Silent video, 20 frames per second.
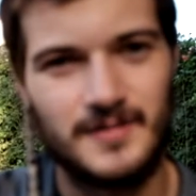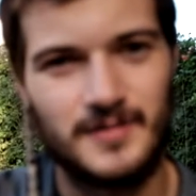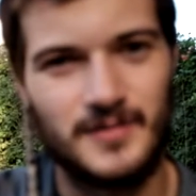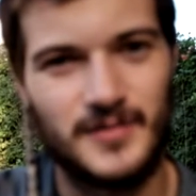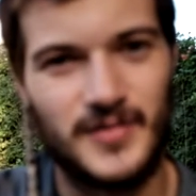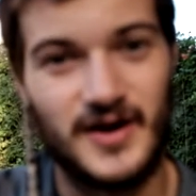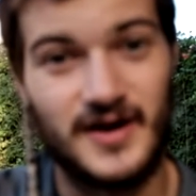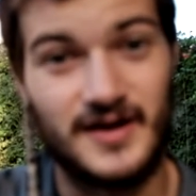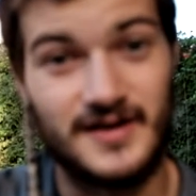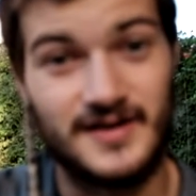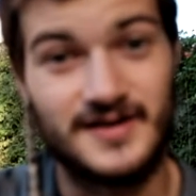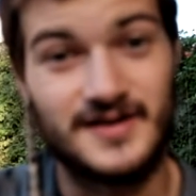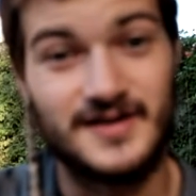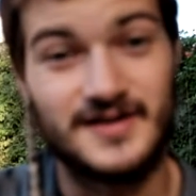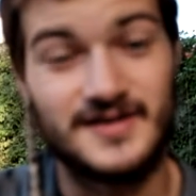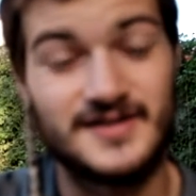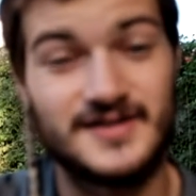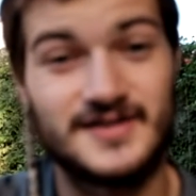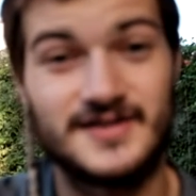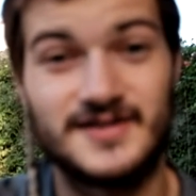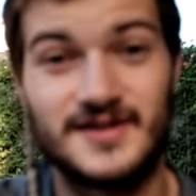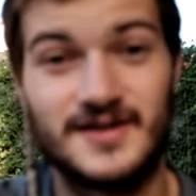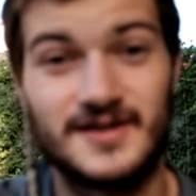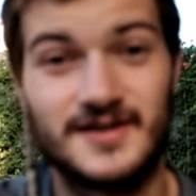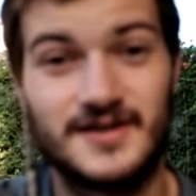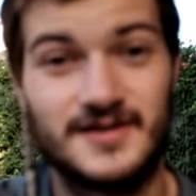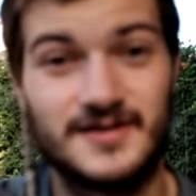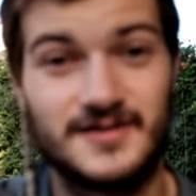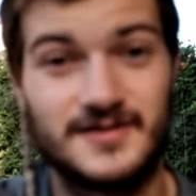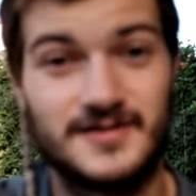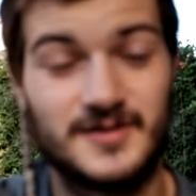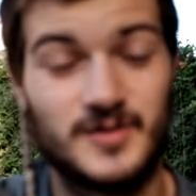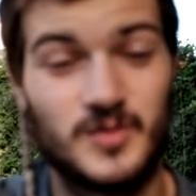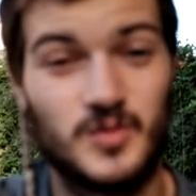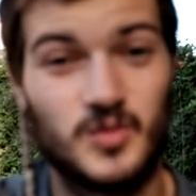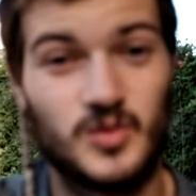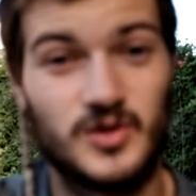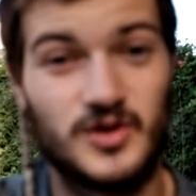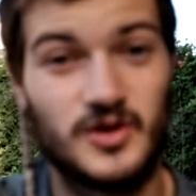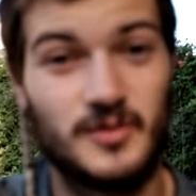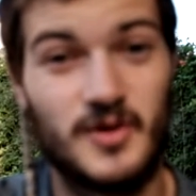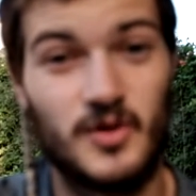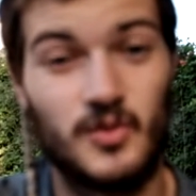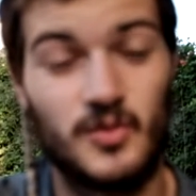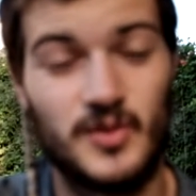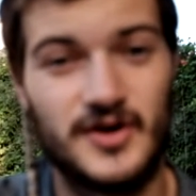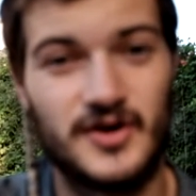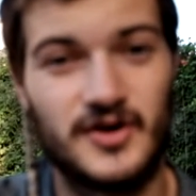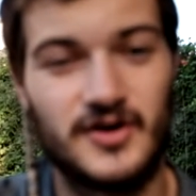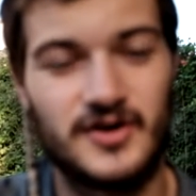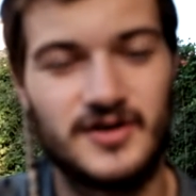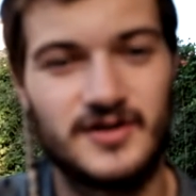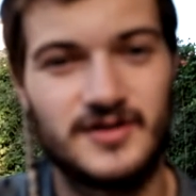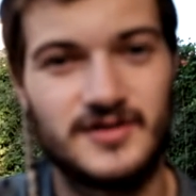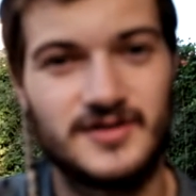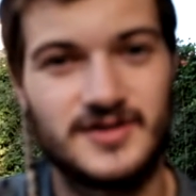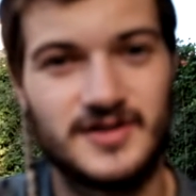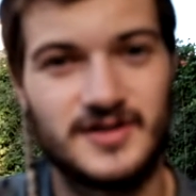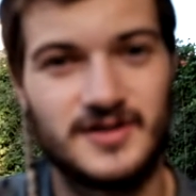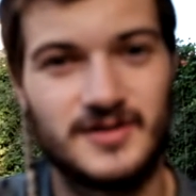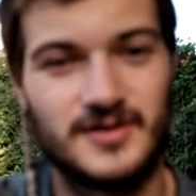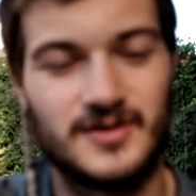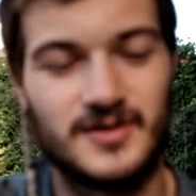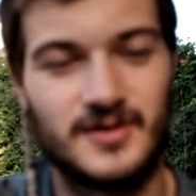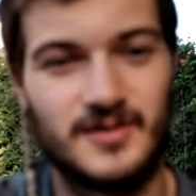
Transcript: but it is uh, a little bit weird to